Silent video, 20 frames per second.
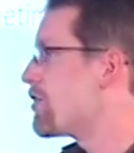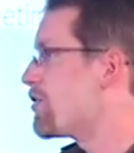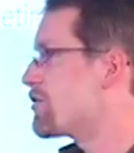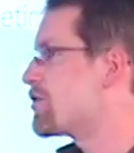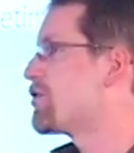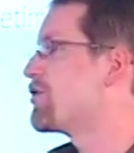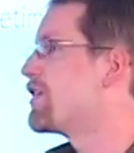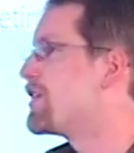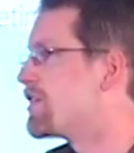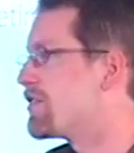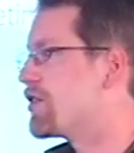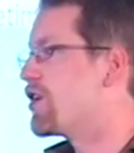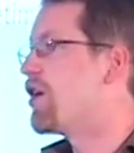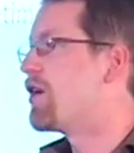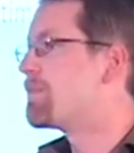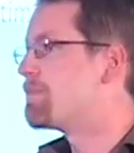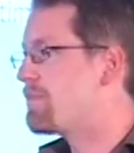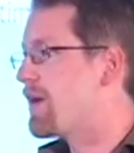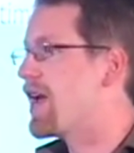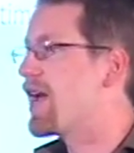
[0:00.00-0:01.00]
culture, it's
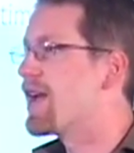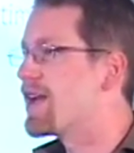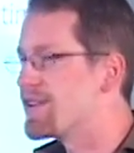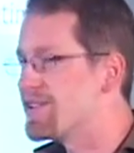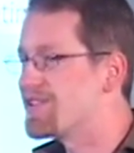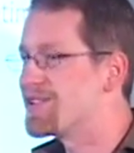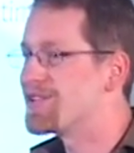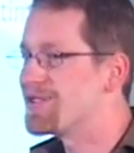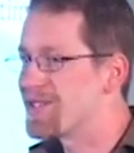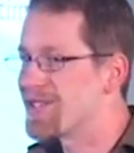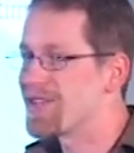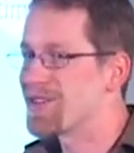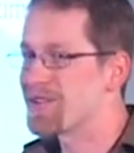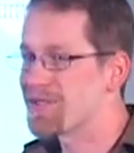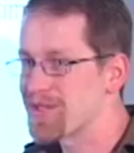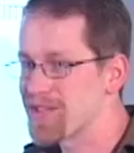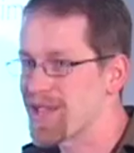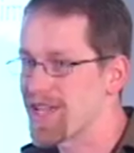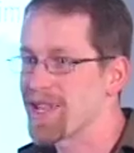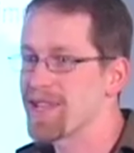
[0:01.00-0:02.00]
not banned
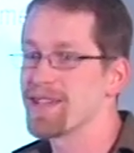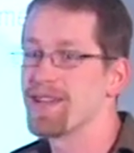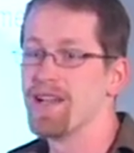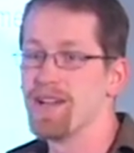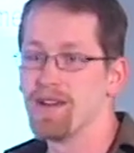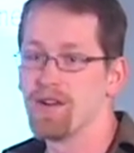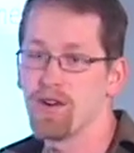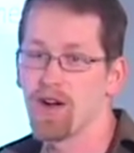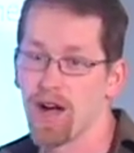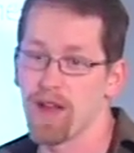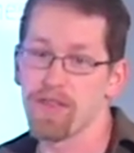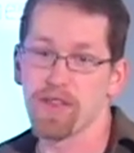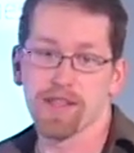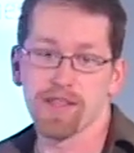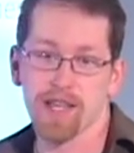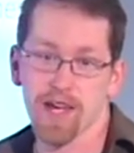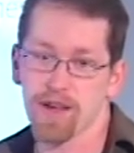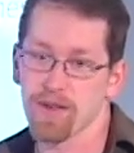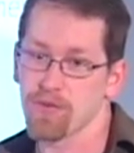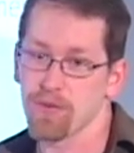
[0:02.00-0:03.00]
to, say, I
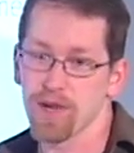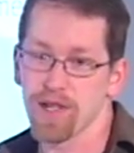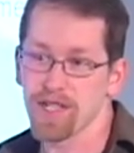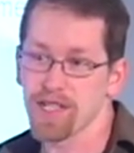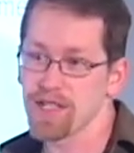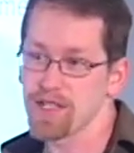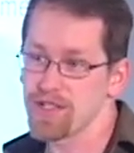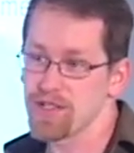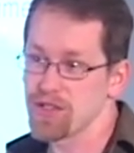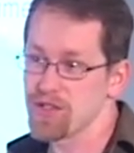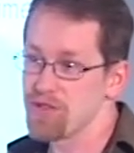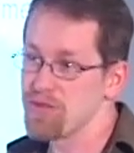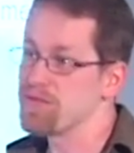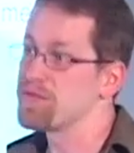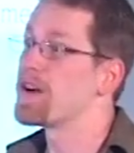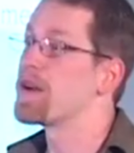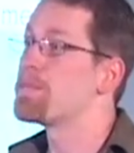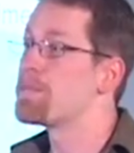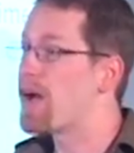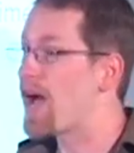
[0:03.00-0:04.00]
think that we need to
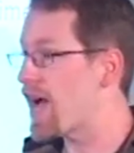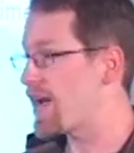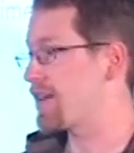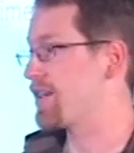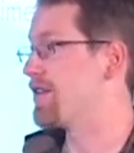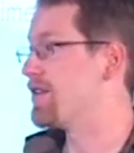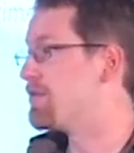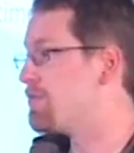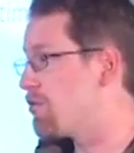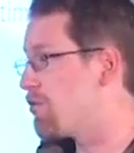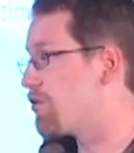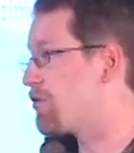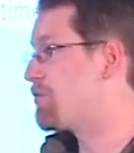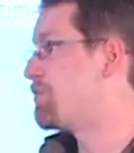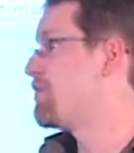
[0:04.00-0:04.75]
fight back in a more